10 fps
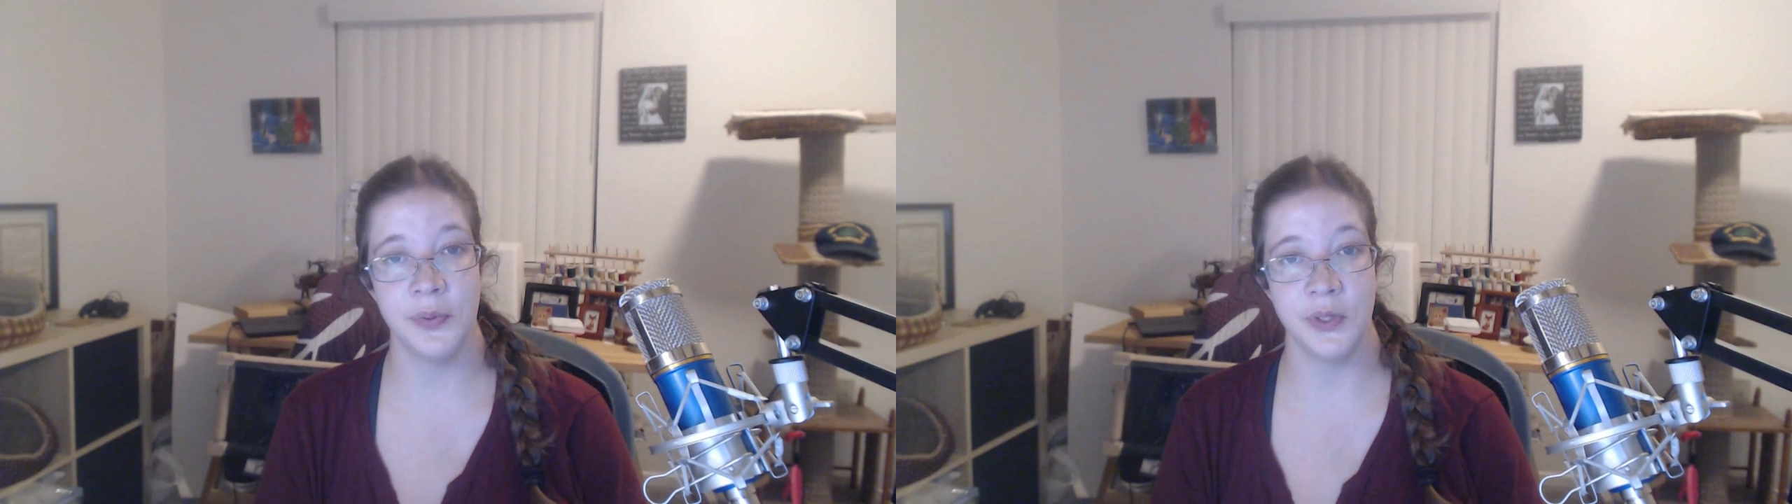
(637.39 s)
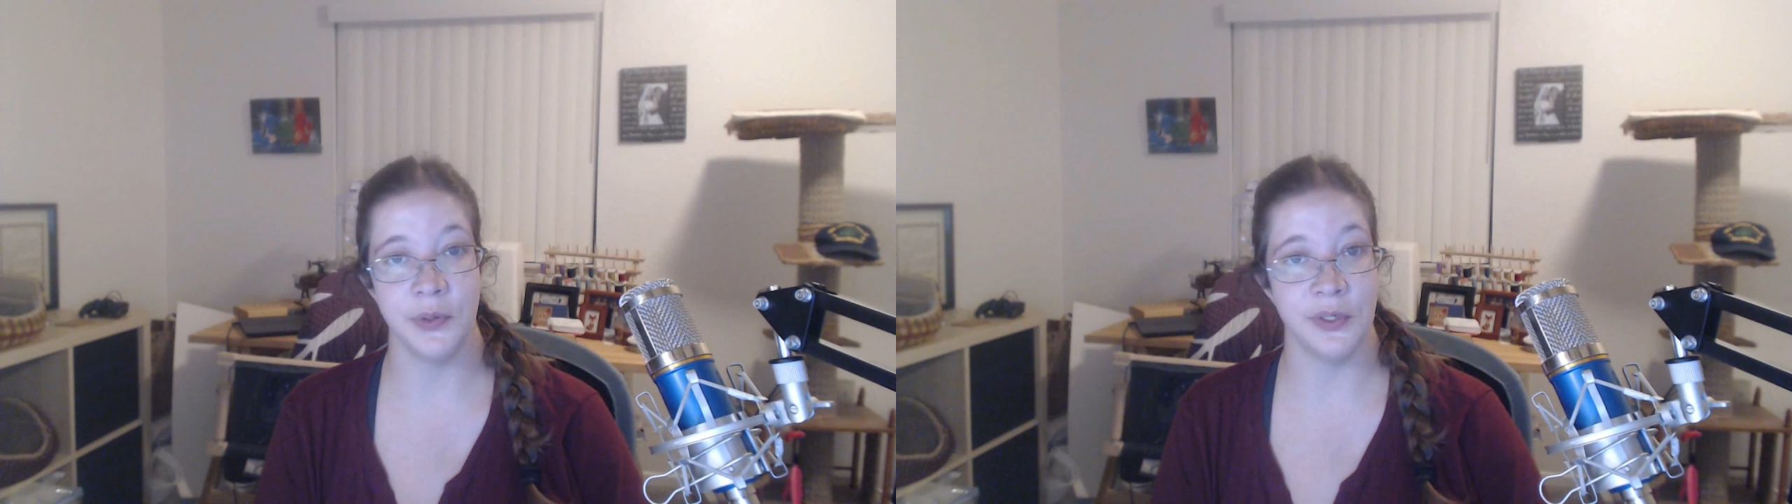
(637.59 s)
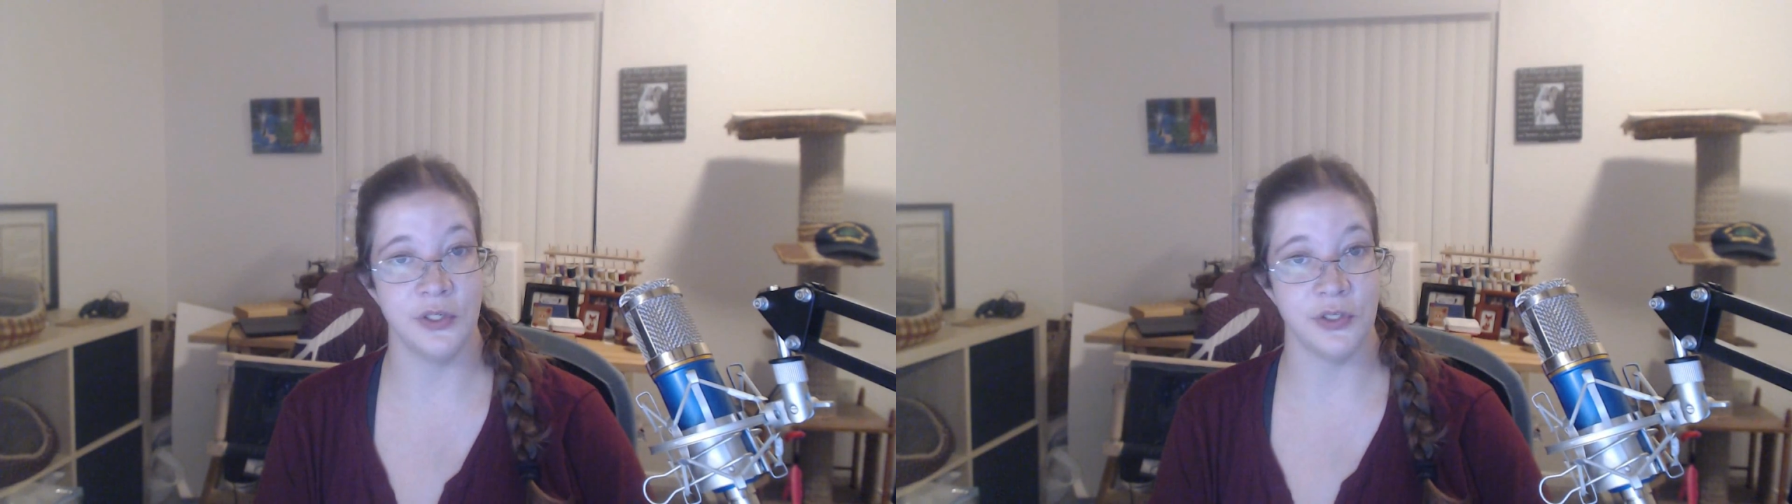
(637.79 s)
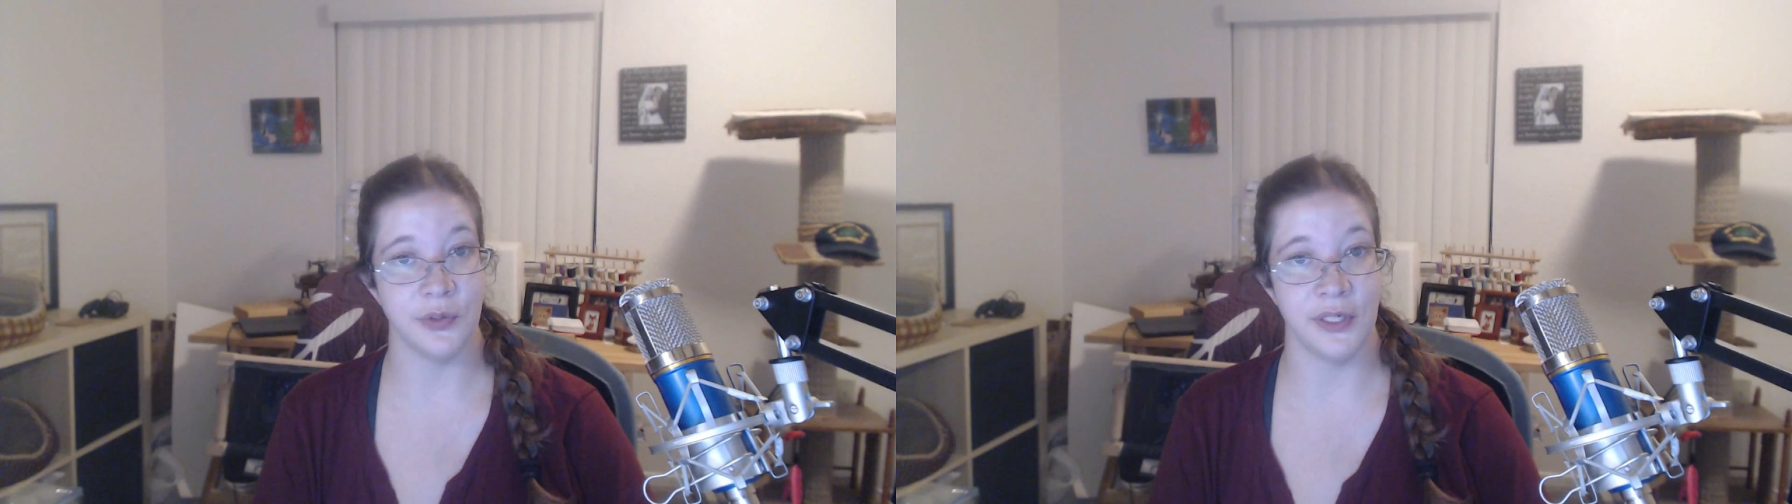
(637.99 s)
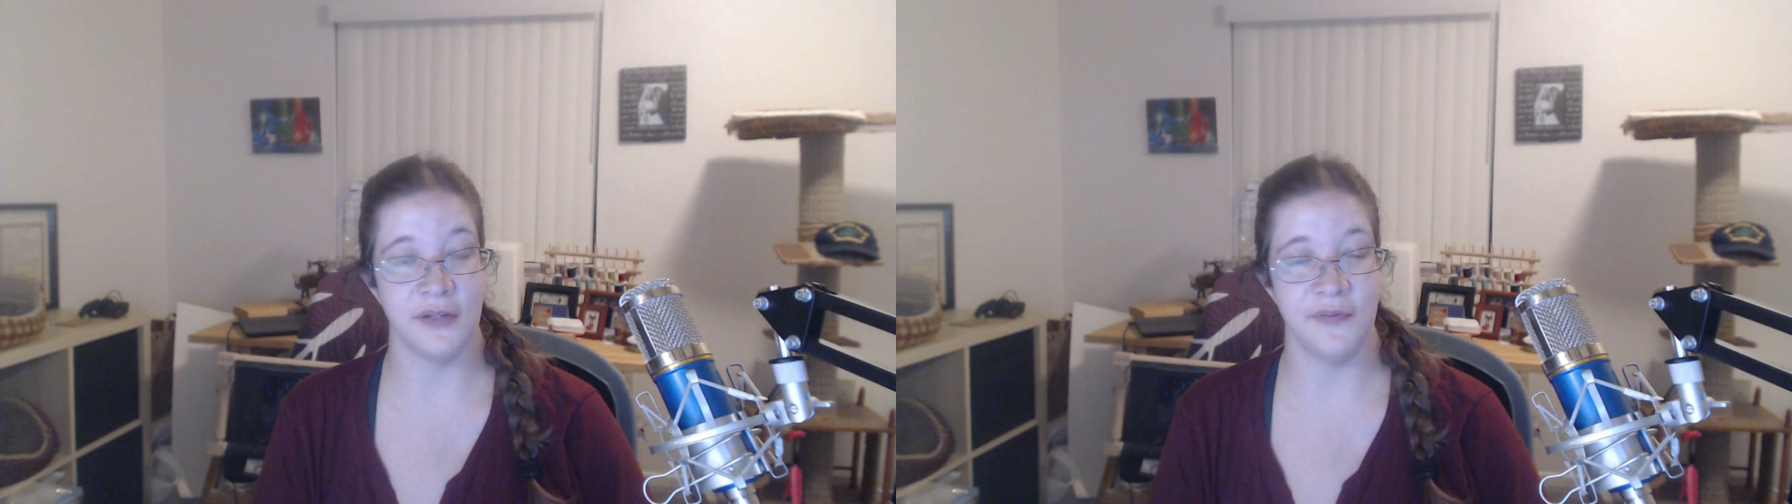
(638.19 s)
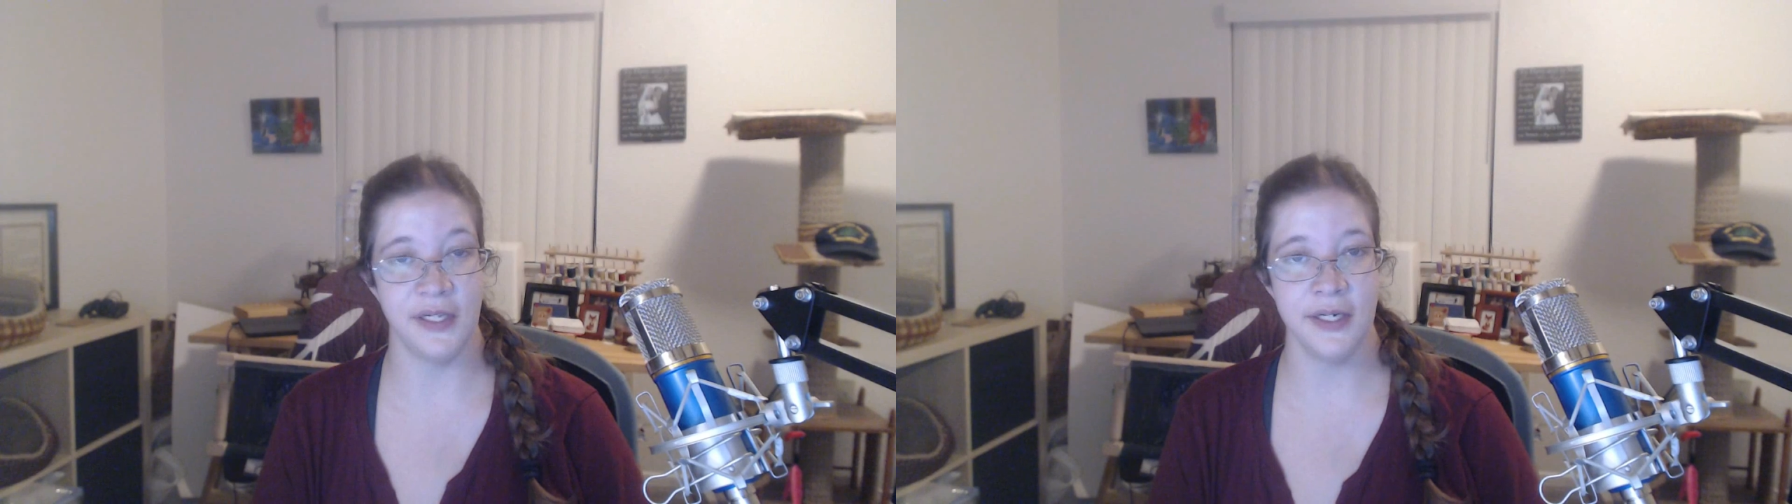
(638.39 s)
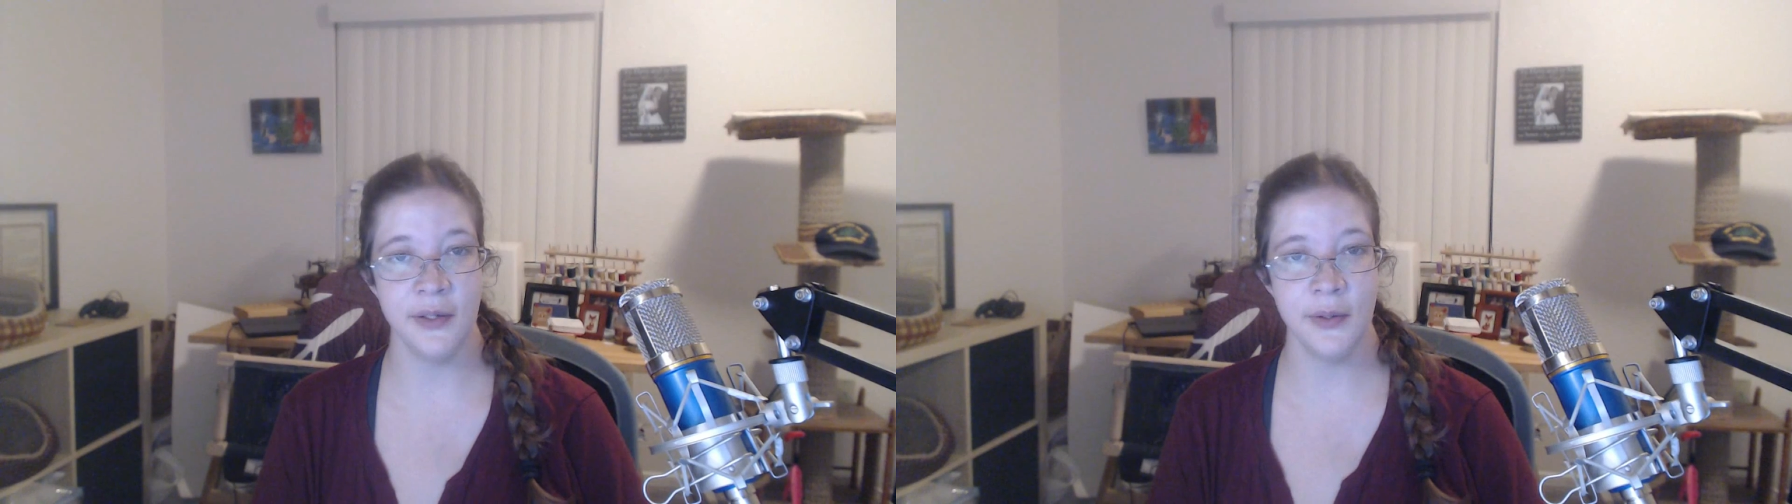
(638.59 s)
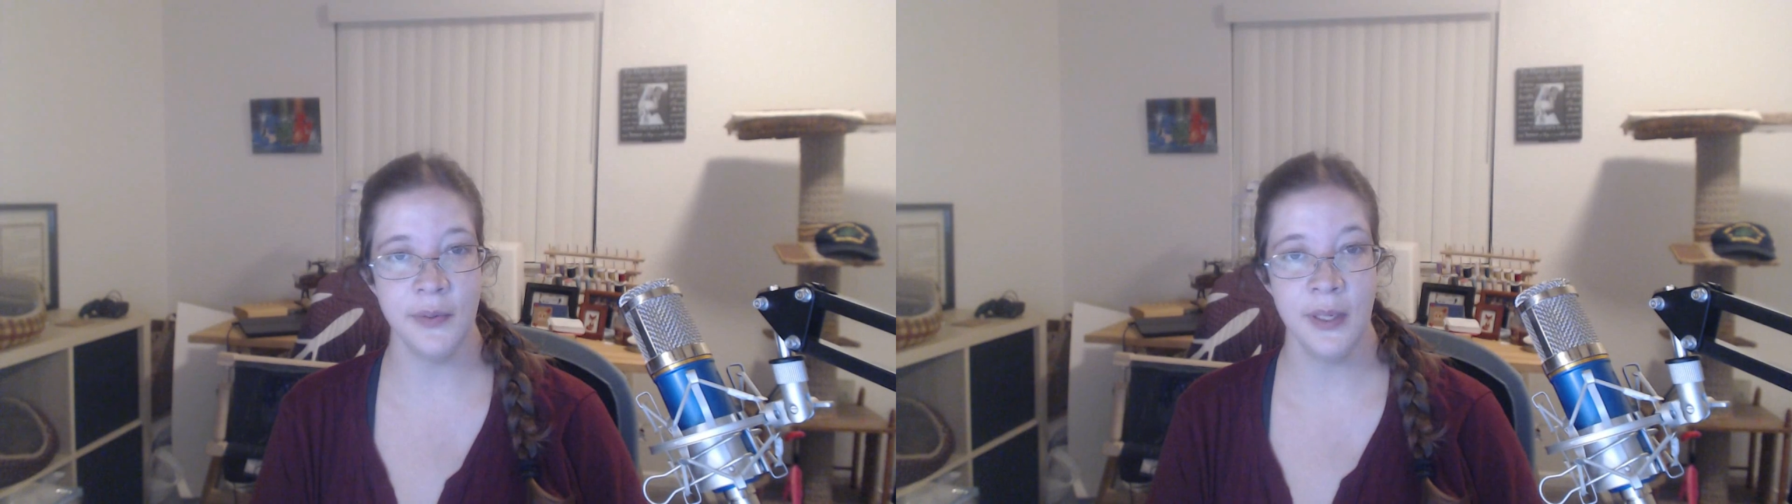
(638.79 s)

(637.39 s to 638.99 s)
you enjoyed the video.